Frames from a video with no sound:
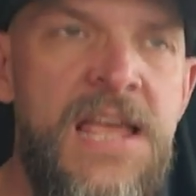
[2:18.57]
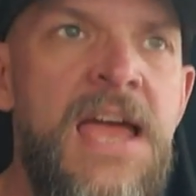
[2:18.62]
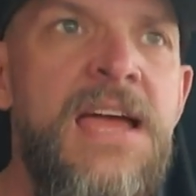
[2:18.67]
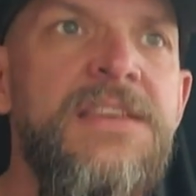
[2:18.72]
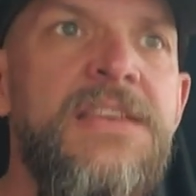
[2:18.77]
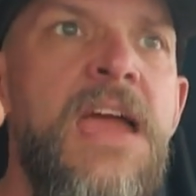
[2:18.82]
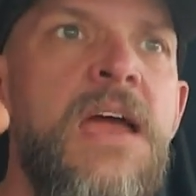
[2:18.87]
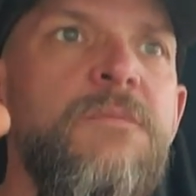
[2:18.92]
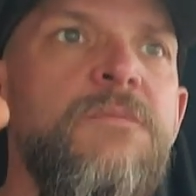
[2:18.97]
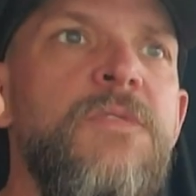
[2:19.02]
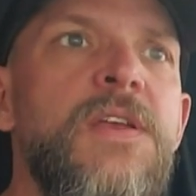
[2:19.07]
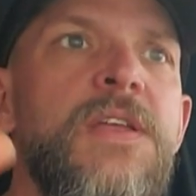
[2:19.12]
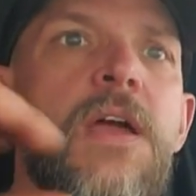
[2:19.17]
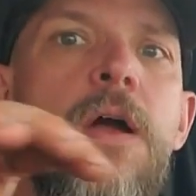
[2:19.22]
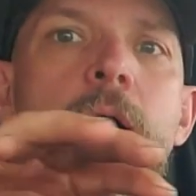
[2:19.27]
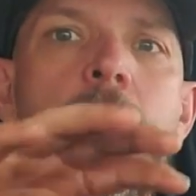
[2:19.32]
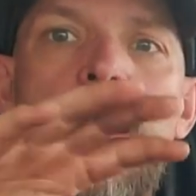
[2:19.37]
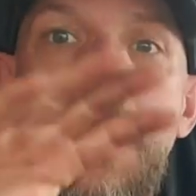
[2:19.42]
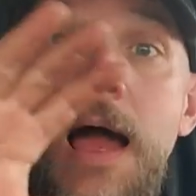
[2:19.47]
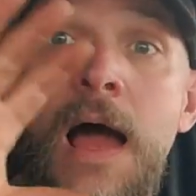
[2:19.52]
head cam
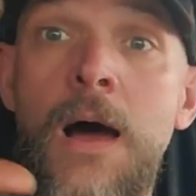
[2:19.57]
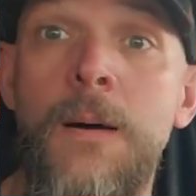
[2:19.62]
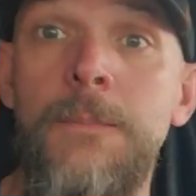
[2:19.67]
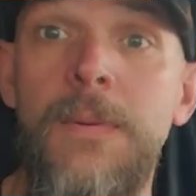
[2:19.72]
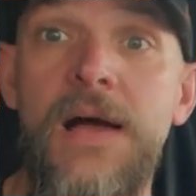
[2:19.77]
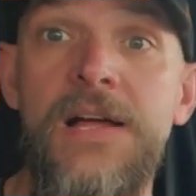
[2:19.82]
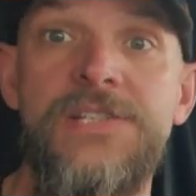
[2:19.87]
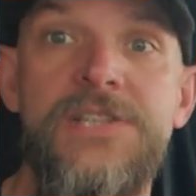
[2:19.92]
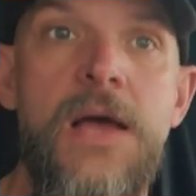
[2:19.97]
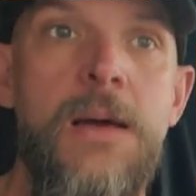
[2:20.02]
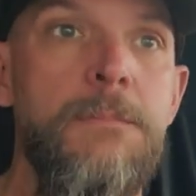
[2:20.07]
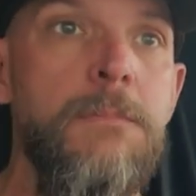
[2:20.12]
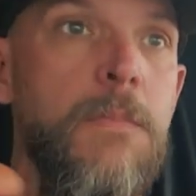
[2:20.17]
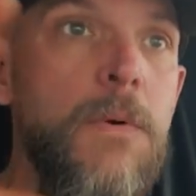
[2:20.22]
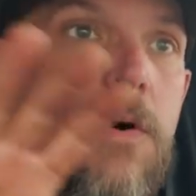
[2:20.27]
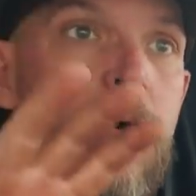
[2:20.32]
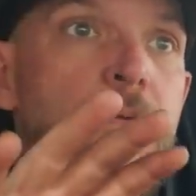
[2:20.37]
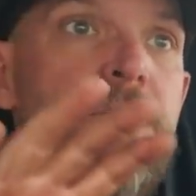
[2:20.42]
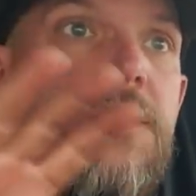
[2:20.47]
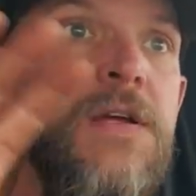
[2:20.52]
video how much I'm
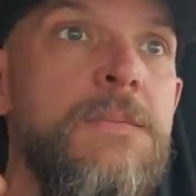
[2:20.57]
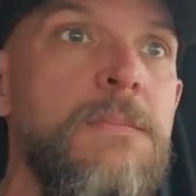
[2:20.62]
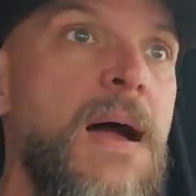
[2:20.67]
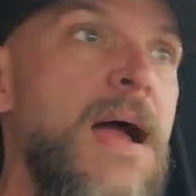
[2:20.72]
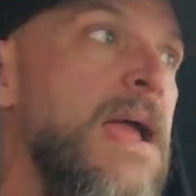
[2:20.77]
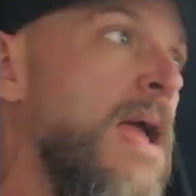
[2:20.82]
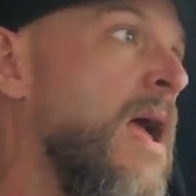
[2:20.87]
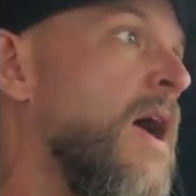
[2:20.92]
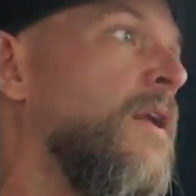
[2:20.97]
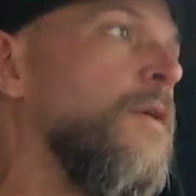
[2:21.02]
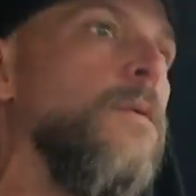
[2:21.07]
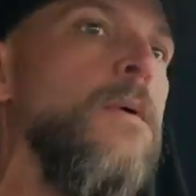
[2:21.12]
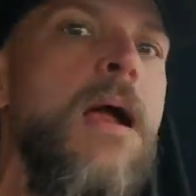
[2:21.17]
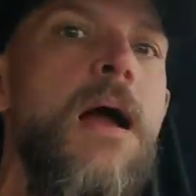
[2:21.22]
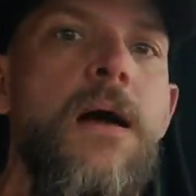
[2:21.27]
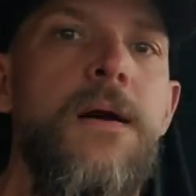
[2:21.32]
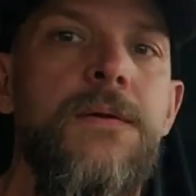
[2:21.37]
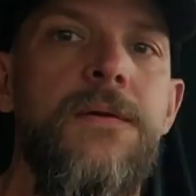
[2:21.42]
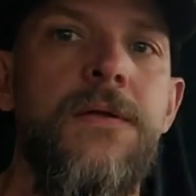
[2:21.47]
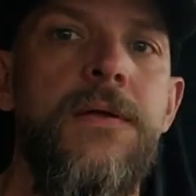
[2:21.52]
moving my head
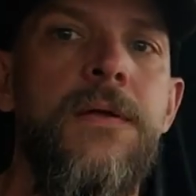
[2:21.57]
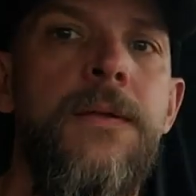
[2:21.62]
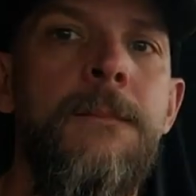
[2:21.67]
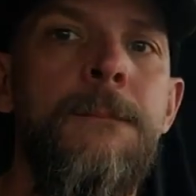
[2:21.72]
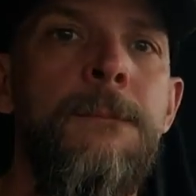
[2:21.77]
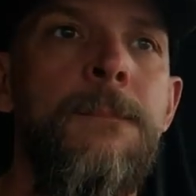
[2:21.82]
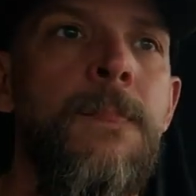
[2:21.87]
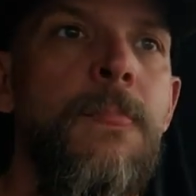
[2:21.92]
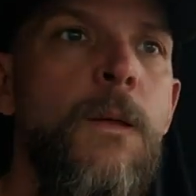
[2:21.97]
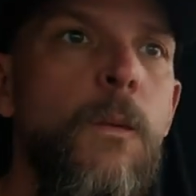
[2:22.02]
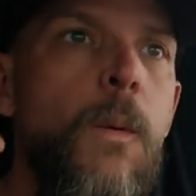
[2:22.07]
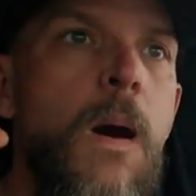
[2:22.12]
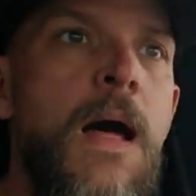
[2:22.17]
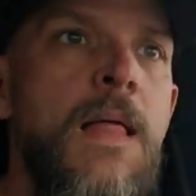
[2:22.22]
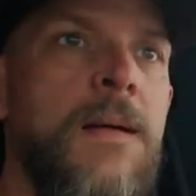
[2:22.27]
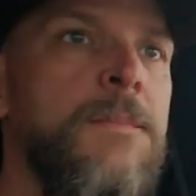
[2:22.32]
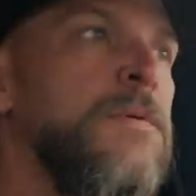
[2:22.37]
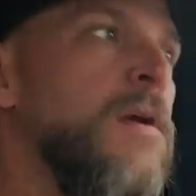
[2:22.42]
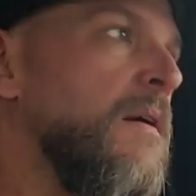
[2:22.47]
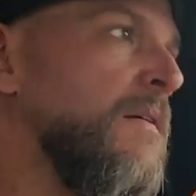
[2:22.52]
around while
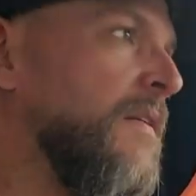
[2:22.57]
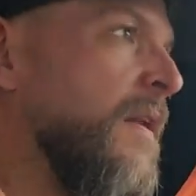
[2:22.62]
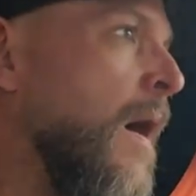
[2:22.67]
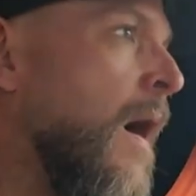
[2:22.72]
I'm driving.